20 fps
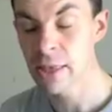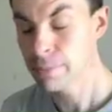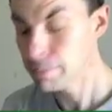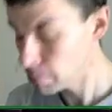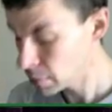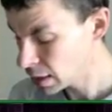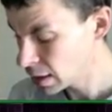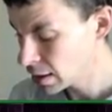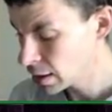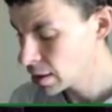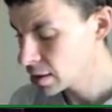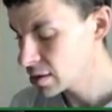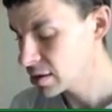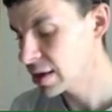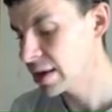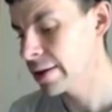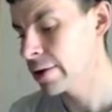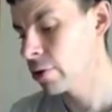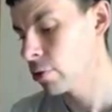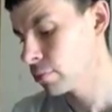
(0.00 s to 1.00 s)
it.
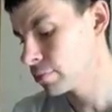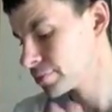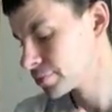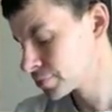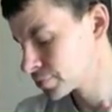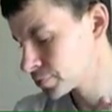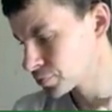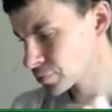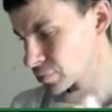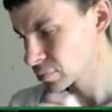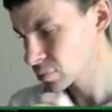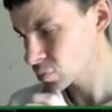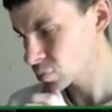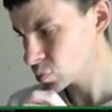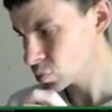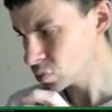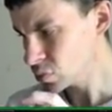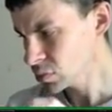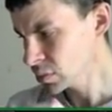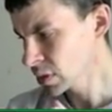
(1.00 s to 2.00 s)
Now,
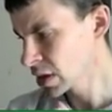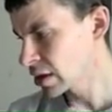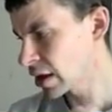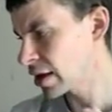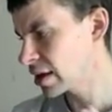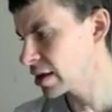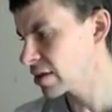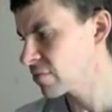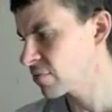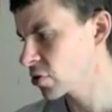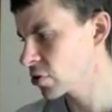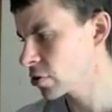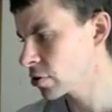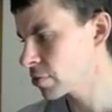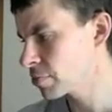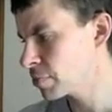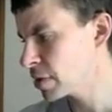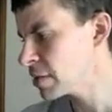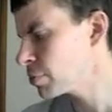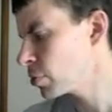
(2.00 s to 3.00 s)

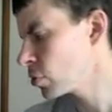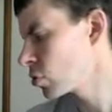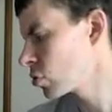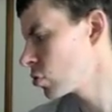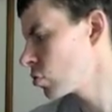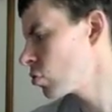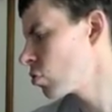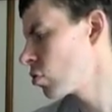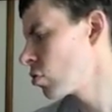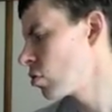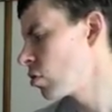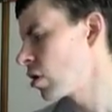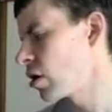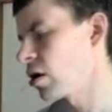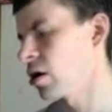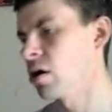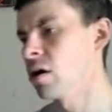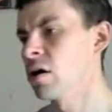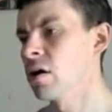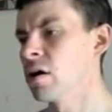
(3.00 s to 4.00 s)
for people who
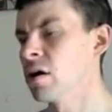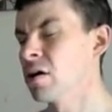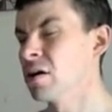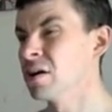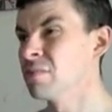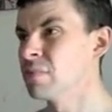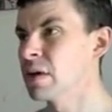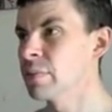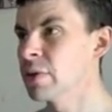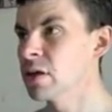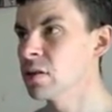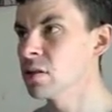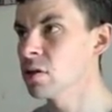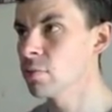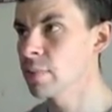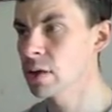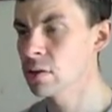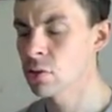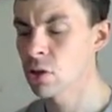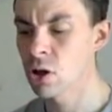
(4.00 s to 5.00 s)
are maybe a little
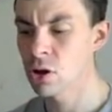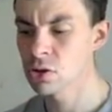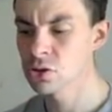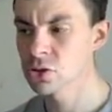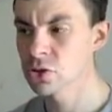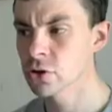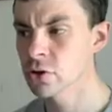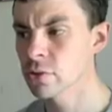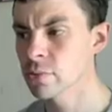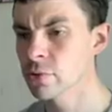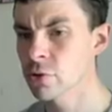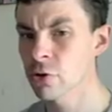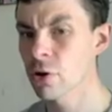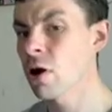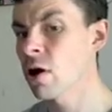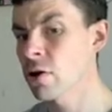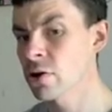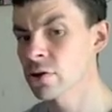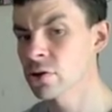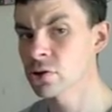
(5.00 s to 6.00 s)
bit long-term or
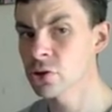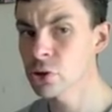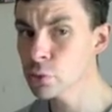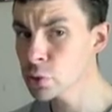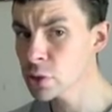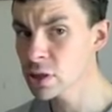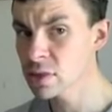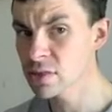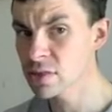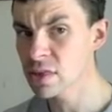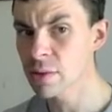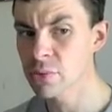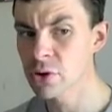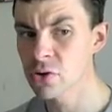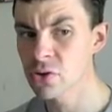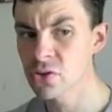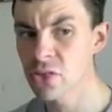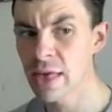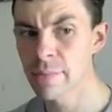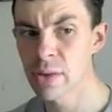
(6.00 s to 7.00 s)
aren't using
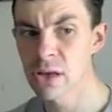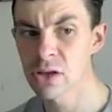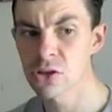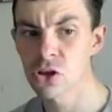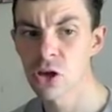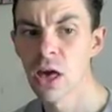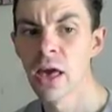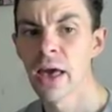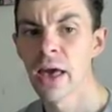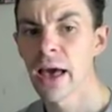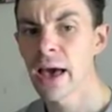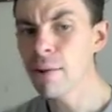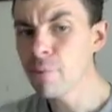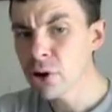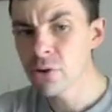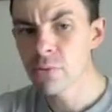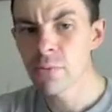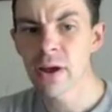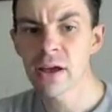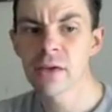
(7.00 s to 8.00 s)
summoners that much, I
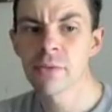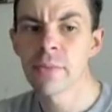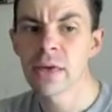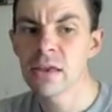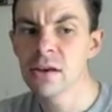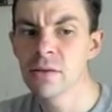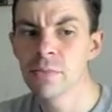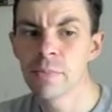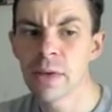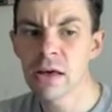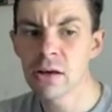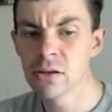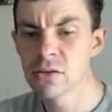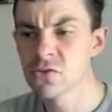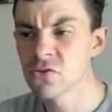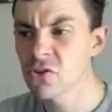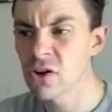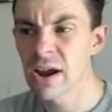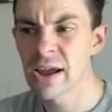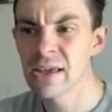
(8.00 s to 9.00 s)
wouldn't recommend
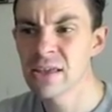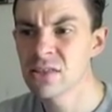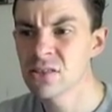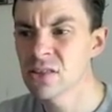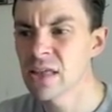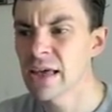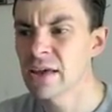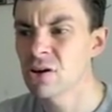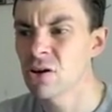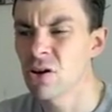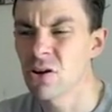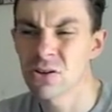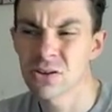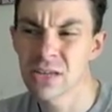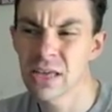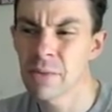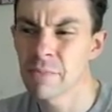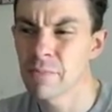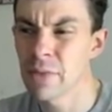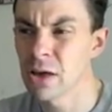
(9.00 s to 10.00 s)
trying that hard
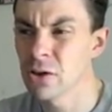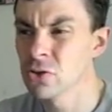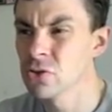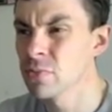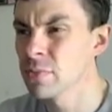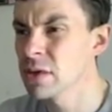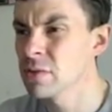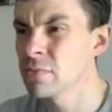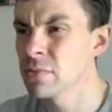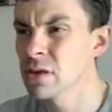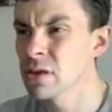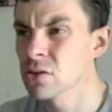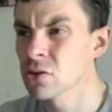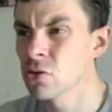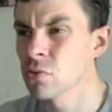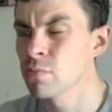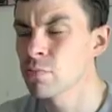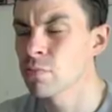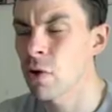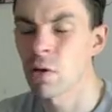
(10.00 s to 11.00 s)
to get Belgemine because
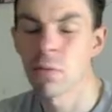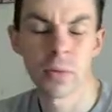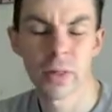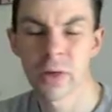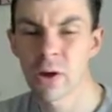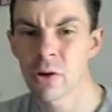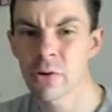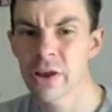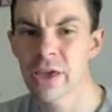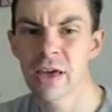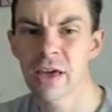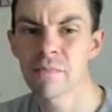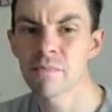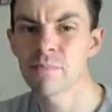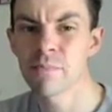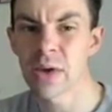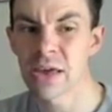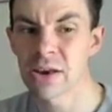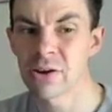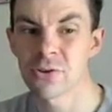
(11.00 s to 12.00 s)
you probably already have
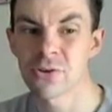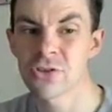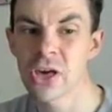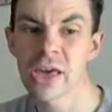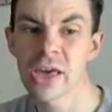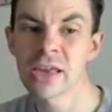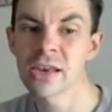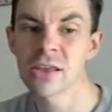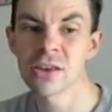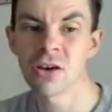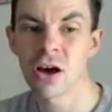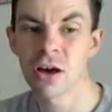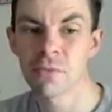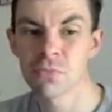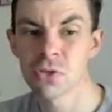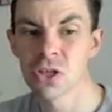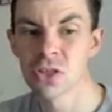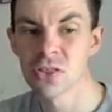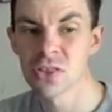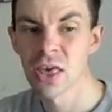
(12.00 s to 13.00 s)
better chaining
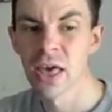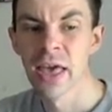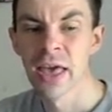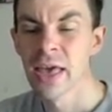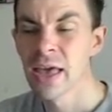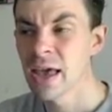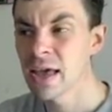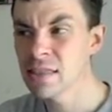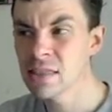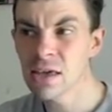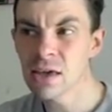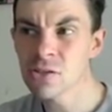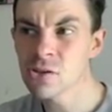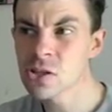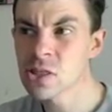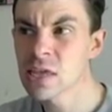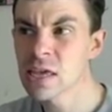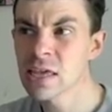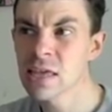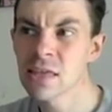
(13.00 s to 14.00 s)
options. And the
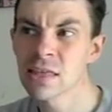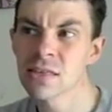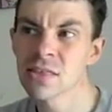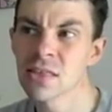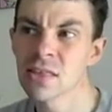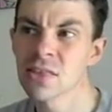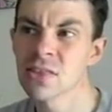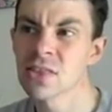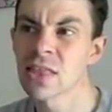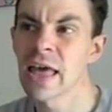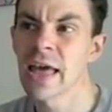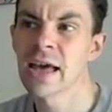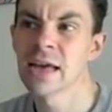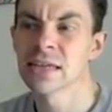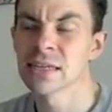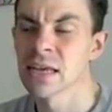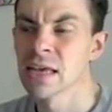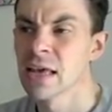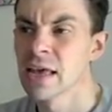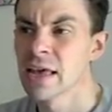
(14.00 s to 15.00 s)
other thing is that